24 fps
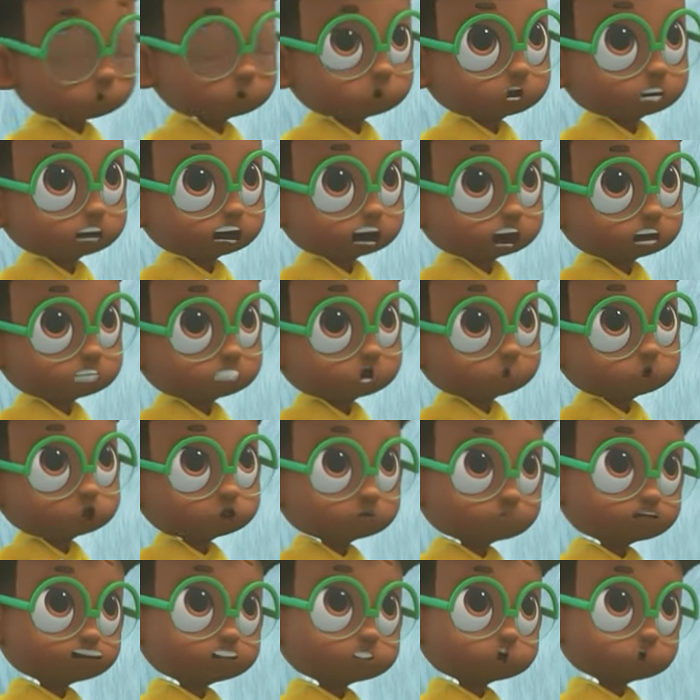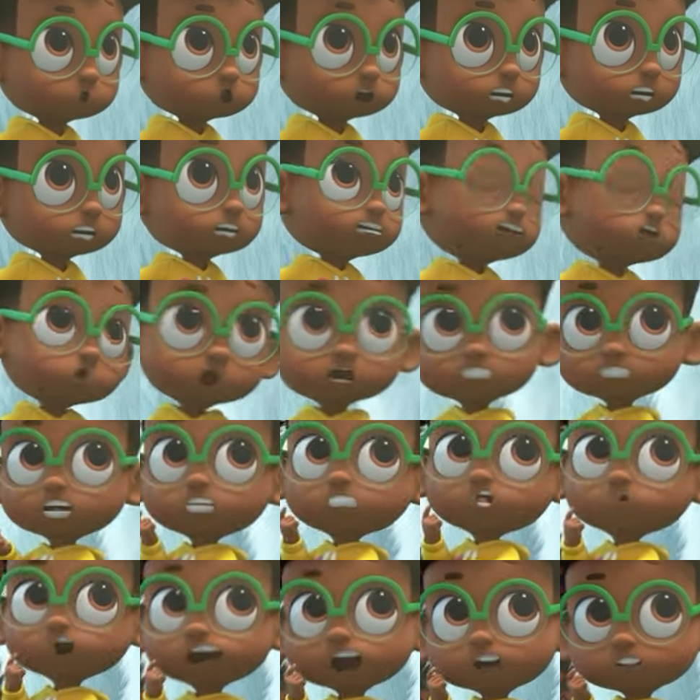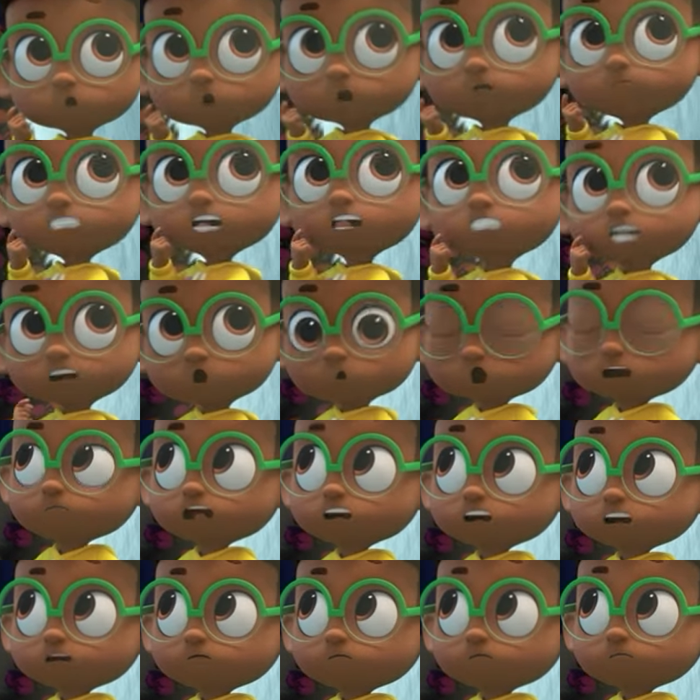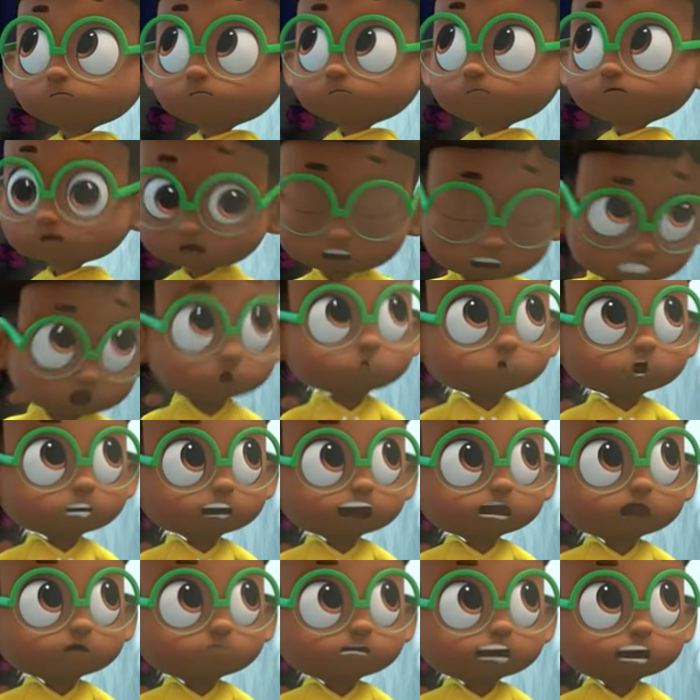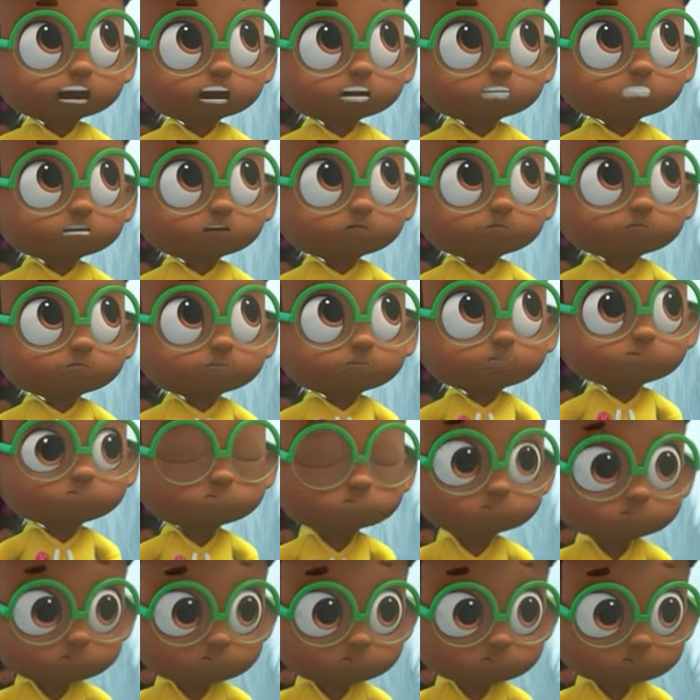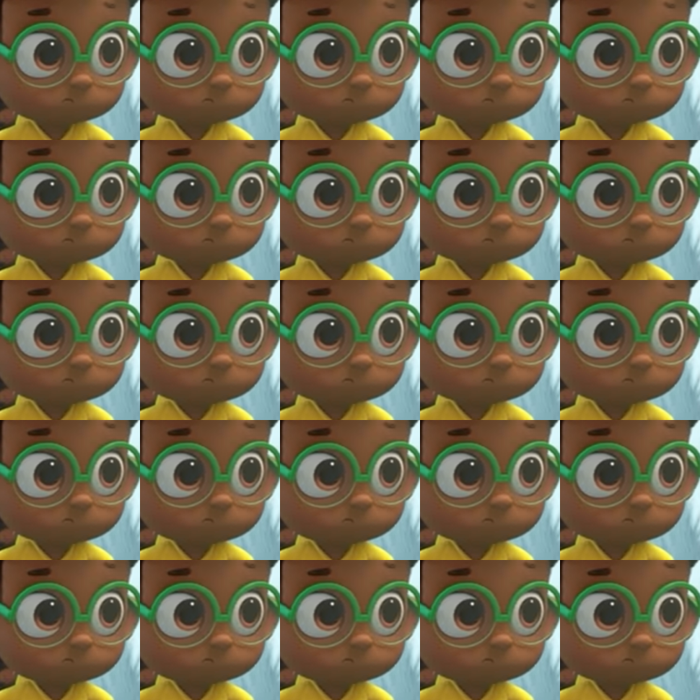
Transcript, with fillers: Okay, Gobble Frog. Looks like you have something in your mouth. Cucumbers? Oh,